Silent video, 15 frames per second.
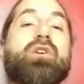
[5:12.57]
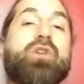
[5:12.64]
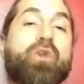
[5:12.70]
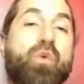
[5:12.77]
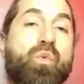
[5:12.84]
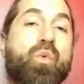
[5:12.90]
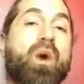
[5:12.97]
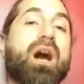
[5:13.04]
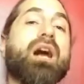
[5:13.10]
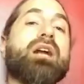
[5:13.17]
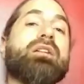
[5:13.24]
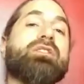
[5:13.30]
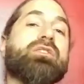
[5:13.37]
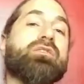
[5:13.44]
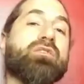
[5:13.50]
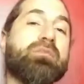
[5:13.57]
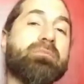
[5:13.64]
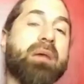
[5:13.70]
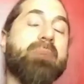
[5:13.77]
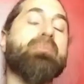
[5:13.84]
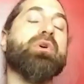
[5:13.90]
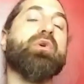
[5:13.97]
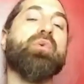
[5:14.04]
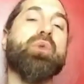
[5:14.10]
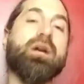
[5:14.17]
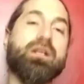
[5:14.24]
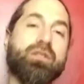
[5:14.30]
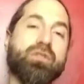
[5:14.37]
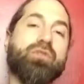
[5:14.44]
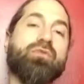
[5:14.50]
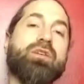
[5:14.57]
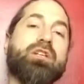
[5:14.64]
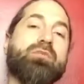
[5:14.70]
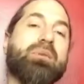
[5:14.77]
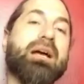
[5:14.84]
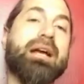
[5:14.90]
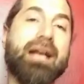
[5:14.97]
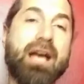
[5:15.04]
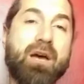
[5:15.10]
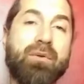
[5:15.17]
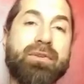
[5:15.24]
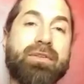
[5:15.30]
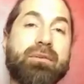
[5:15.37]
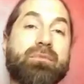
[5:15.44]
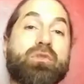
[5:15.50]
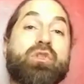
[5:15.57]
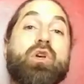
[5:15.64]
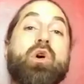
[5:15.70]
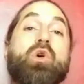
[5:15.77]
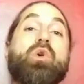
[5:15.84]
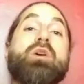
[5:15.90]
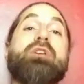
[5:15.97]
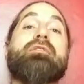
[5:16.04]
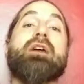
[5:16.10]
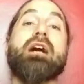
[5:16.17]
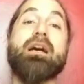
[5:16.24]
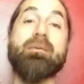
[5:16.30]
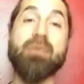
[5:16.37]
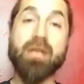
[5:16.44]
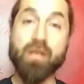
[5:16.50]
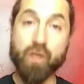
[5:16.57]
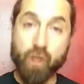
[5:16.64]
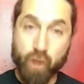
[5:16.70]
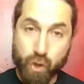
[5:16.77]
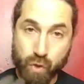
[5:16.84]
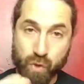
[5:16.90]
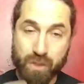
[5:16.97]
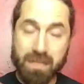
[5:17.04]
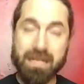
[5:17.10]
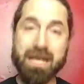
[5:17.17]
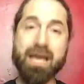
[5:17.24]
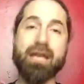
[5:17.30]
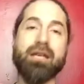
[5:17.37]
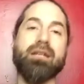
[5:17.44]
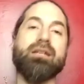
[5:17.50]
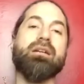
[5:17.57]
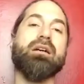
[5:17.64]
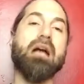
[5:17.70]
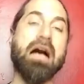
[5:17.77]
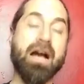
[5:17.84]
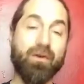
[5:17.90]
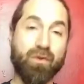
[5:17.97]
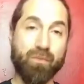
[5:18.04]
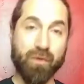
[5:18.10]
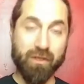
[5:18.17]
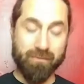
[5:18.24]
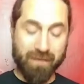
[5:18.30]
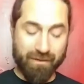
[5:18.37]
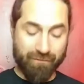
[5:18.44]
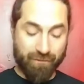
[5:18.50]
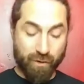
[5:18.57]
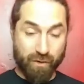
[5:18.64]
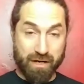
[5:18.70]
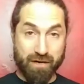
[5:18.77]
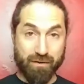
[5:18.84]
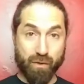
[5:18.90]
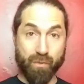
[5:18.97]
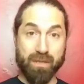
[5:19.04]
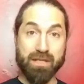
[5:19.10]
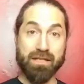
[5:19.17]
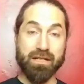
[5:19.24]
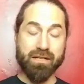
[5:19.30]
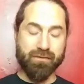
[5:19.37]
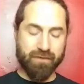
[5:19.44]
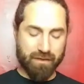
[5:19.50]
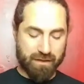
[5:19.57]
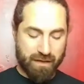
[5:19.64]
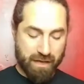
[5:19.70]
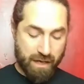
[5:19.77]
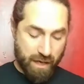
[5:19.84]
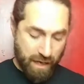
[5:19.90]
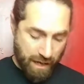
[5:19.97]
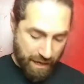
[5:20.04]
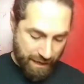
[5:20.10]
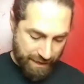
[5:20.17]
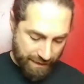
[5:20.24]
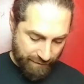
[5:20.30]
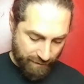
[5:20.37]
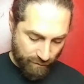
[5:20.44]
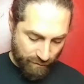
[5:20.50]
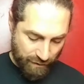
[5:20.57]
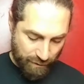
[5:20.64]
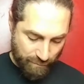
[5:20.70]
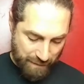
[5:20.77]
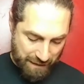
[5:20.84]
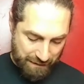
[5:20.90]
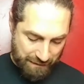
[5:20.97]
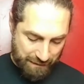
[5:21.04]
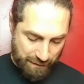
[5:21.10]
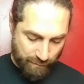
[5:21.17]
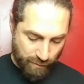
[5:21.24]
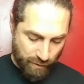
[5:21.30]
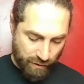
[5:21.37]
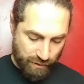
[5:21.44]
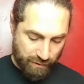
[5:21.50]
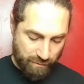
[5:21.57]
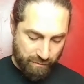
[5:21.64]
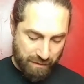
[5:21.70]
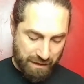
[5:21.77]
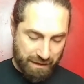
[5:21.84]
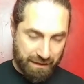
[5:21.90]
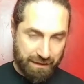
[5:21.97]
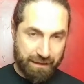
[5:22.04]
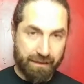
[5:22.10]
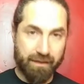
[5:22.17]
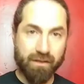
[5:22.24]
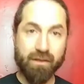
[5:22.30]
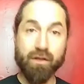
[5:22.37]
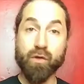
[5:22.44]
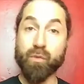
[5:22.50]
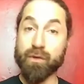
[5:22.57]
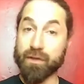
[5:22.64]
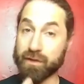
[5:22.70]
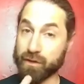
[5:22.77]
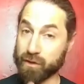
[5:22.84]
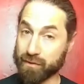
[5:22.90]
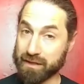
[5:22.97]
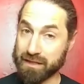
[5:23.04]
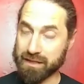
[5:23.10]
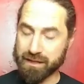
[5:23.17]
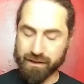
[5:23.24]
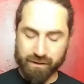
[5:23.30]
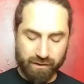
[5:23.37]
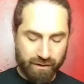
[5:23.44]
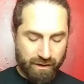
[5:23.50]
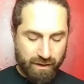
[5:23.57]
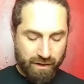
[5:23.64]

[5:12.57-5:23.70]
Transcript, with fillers: You want to remember when to reach back out with them. So if I meet you today, I will put in my phone after we leave and say, I have to respond to this person by within three days.